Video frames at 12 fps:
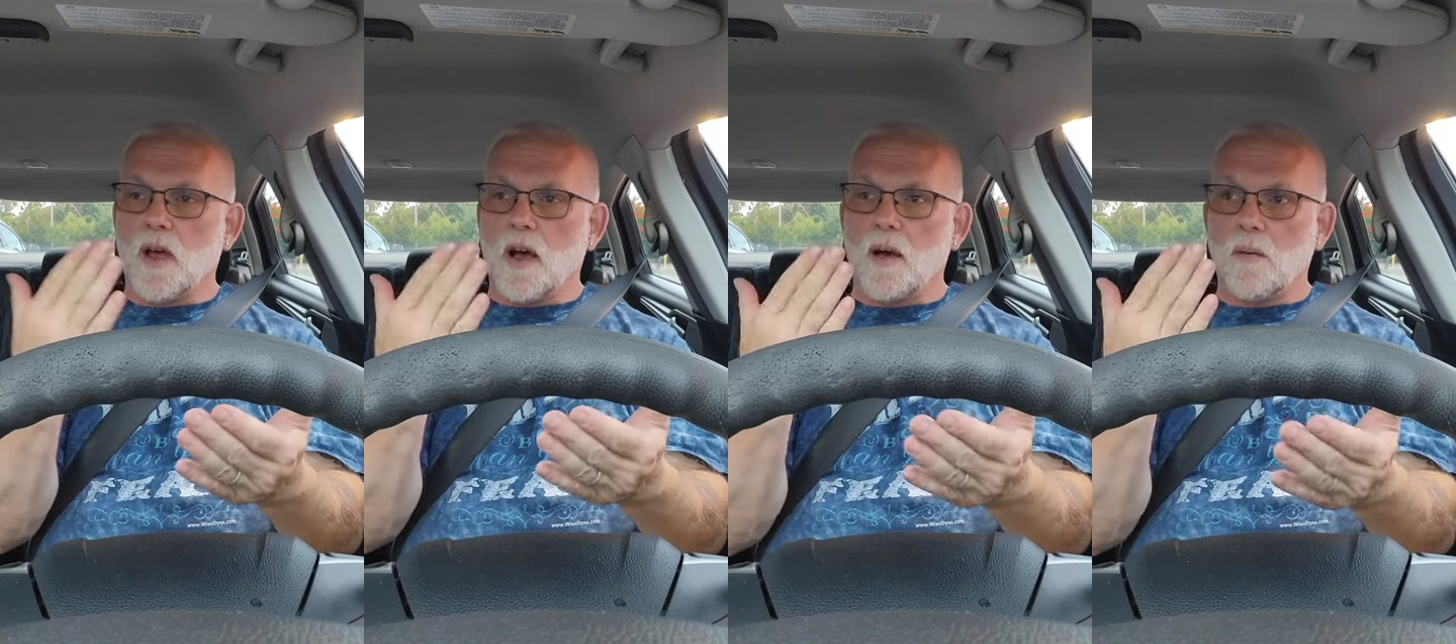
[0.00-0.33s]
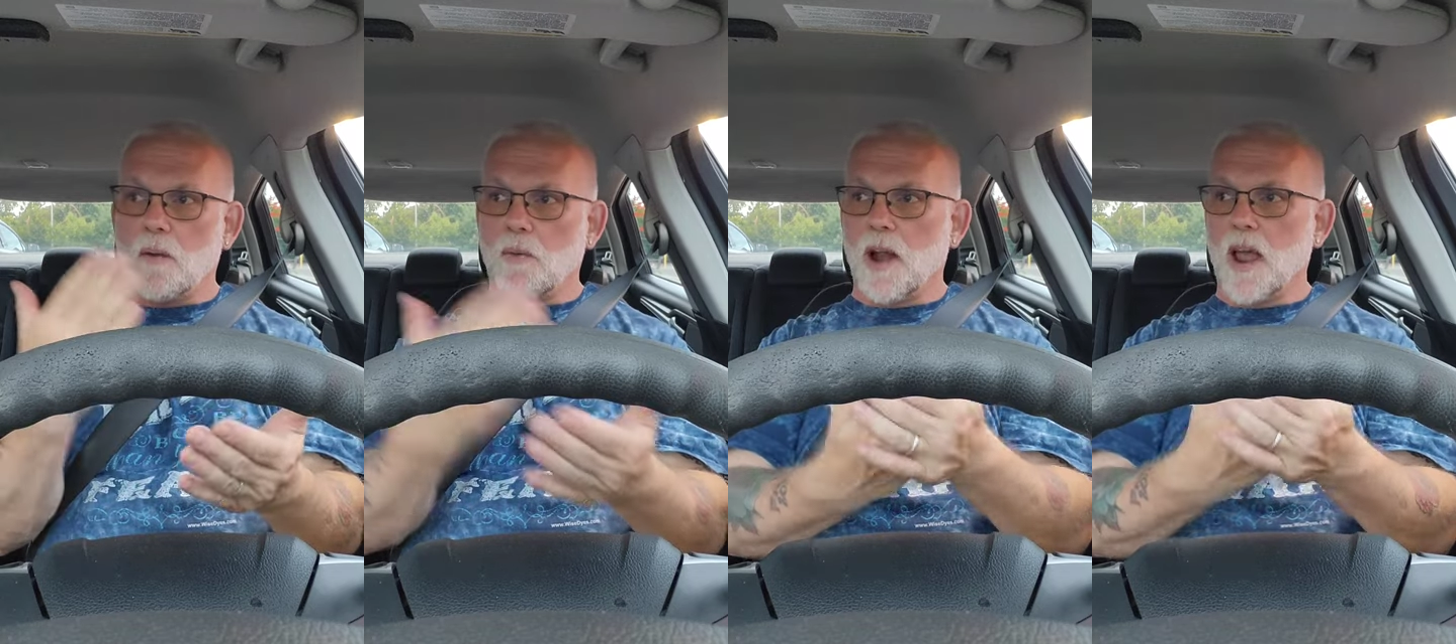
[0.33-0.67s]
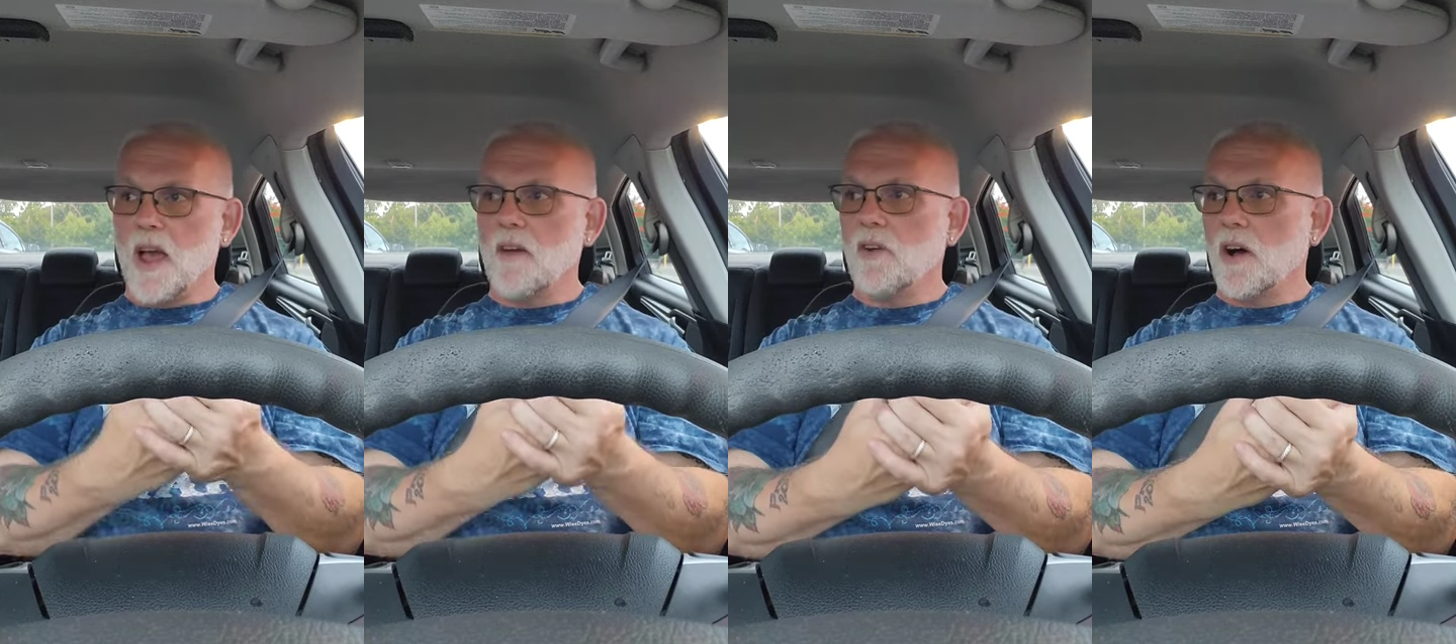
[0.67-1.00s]
I want to
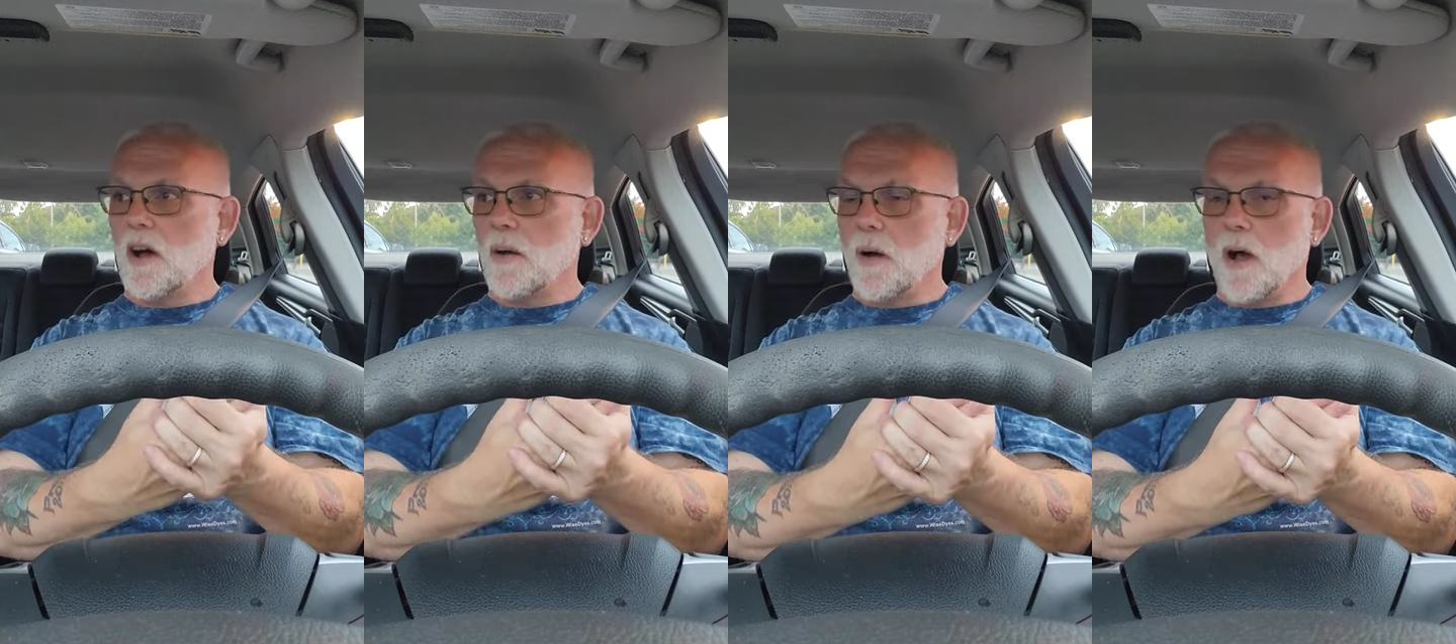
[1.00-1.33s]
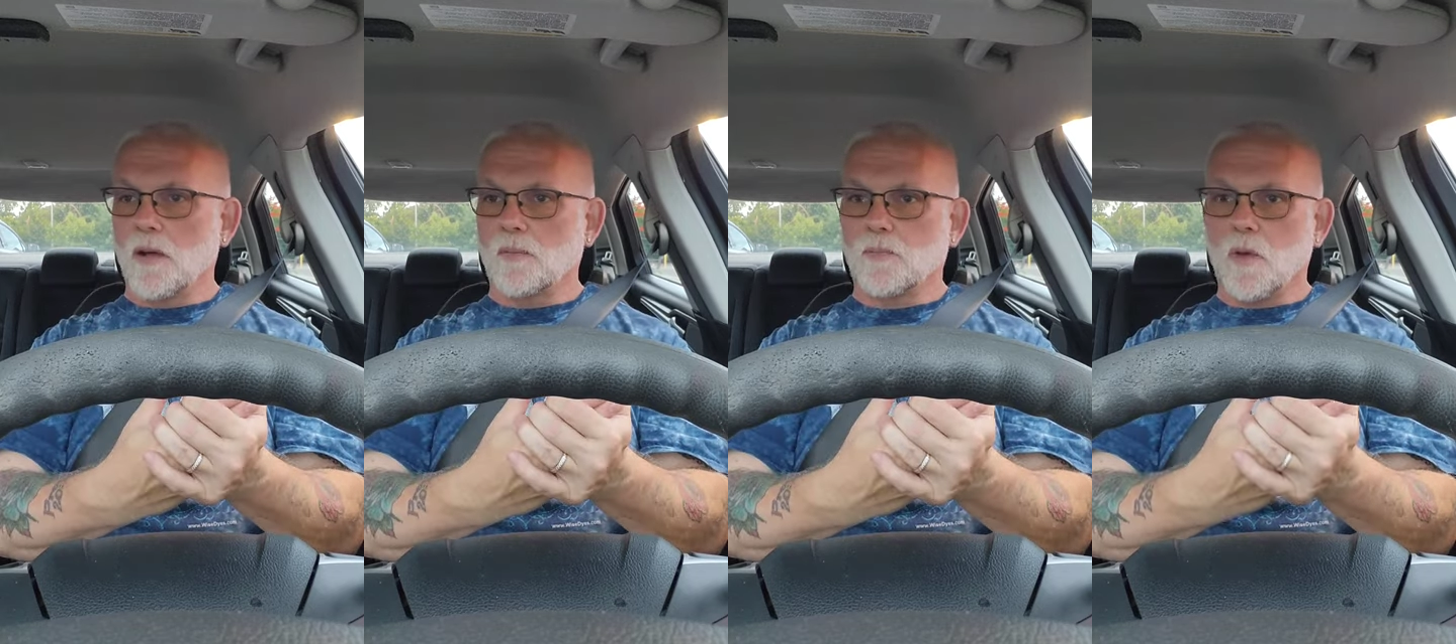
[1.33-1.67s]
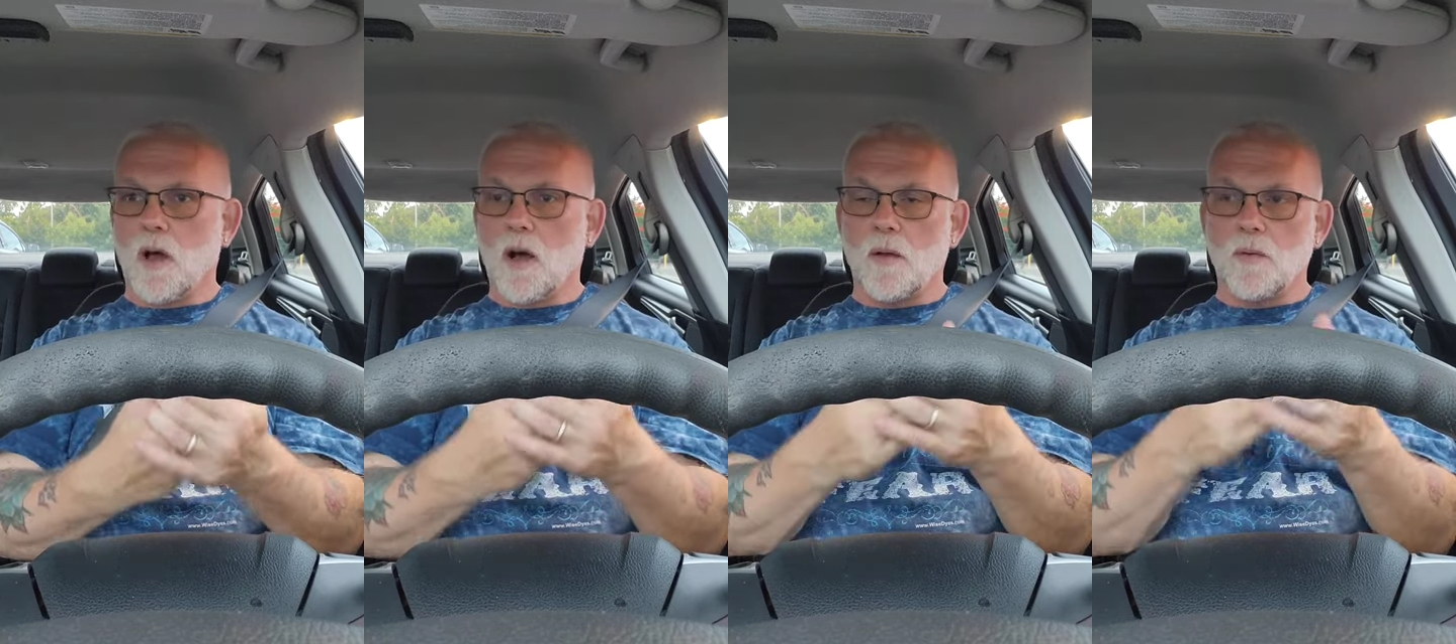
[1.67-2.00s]
have
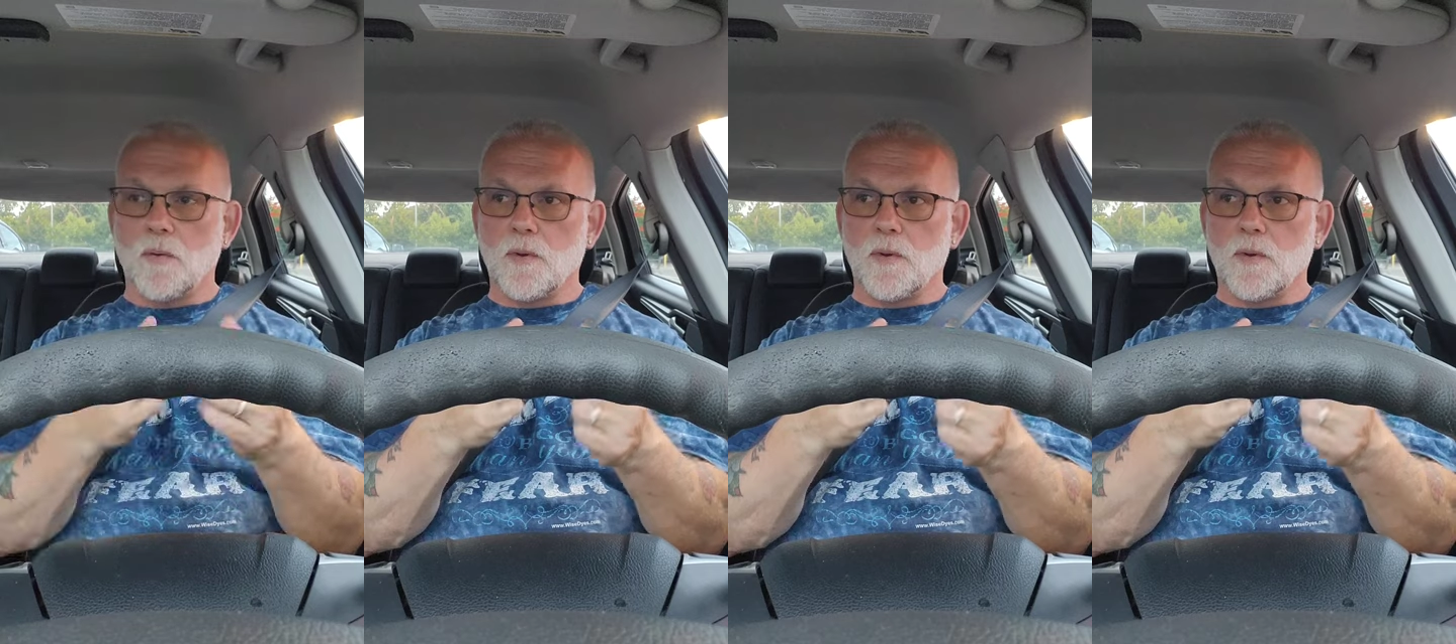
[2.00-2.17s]
a